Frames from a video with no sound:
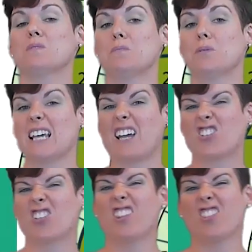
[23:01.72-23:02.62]
peoples
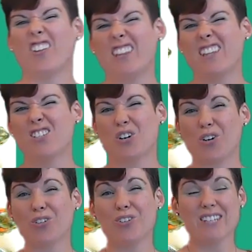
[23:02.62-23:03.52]
actually thought that the
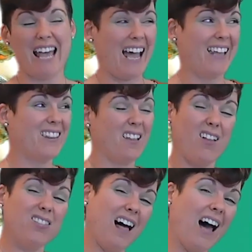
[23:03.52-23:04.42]
turtles had a
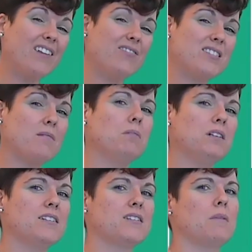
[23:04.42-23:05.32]
lot of
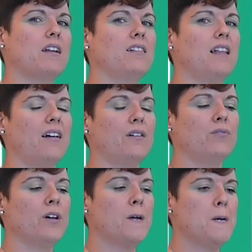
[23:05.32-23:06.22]
symbolism and a lot
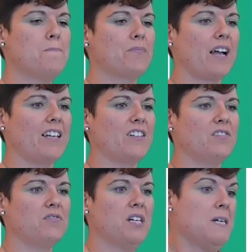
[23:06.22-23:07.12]
of kind
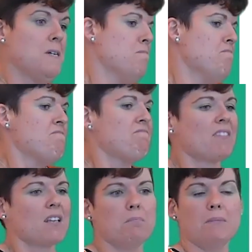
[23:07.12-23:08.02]
of
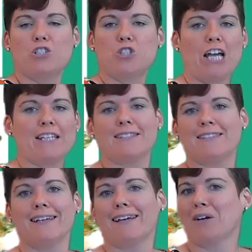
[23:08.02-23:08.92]

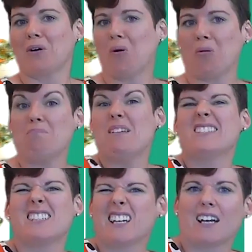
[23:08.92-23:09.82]
majestic or
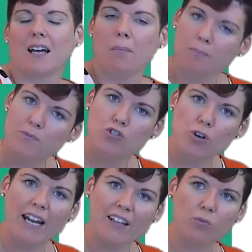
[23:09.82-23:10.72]
mystic
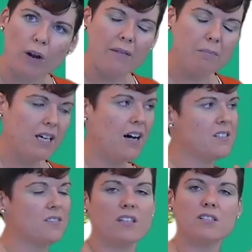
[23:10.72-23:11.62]
strength, right?
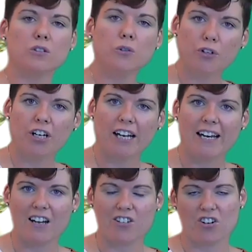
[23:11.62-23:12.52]
Because of this lunar
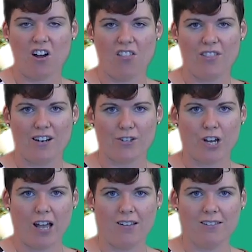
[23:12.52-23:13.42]
connection on their
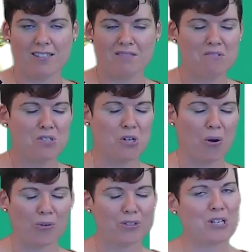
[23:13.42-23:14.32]
shells.
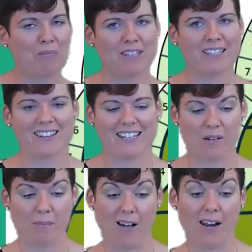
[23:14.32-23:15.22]
So something to think
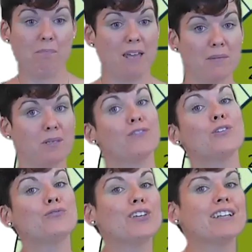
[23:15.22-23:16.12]
about. And maybe if
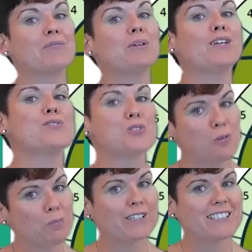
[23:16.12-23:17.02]
you feel like being
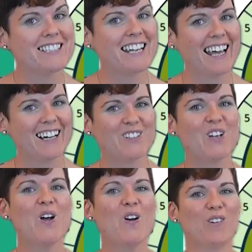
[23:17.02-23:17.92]
super detailed
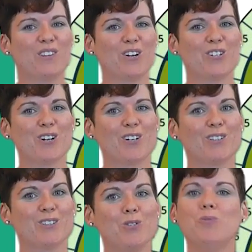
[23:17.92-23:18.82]
with your
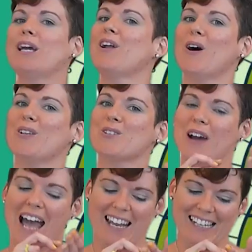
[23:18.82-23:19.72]
turtle, you can also
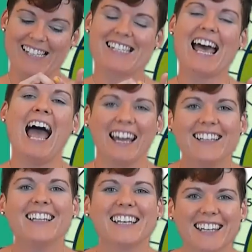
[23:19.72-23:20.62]
add
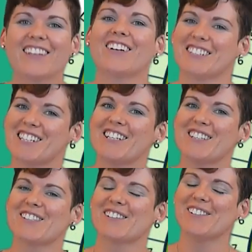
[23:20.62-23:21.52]
exactly 13
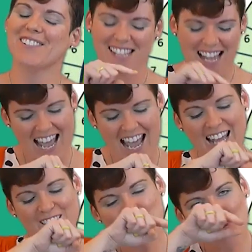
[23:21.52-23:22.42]
scutes
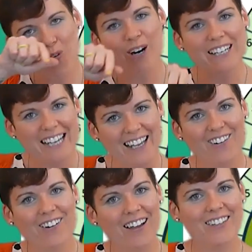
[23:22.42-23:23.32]
and 28
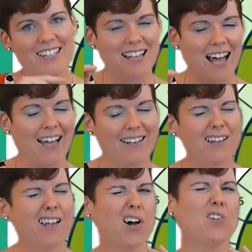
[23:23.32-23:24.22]
around the side.
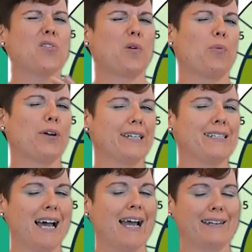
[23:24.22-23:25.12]
Although they're pretty
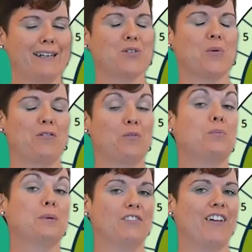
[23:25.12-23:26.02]
tiny, so I
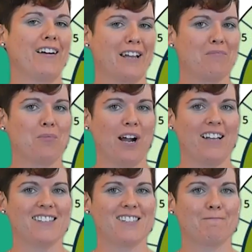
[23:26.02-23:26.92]
would be very
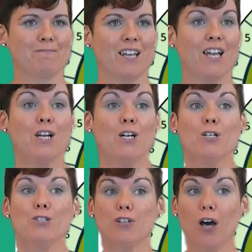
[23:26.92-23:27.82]
impressed.
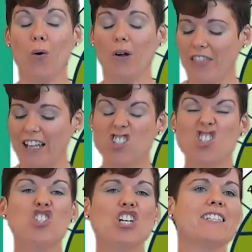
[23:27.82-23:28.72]
So
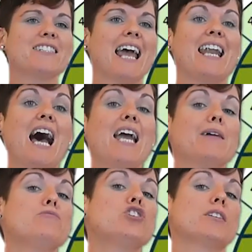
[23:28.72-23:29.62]
that's just, and I
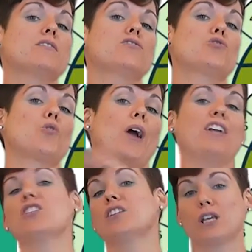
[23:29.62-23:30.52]
am just
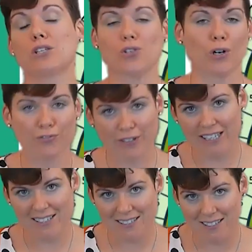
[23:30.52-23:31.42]
scratching the
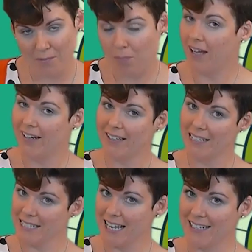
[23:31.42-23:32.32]
surface, pun
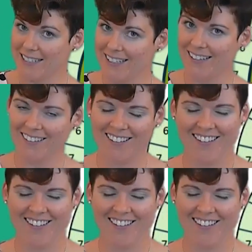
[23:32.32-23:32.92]
intended,